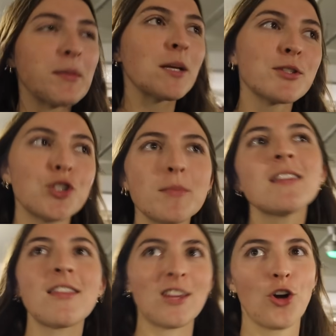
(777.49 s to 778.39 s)
I mean, I'm
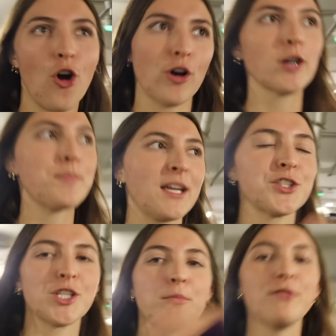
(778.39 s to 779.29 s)
assuming that there are
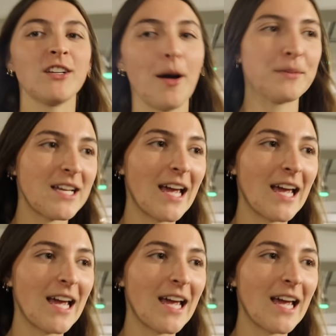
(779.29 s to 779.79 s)
because she moved it up a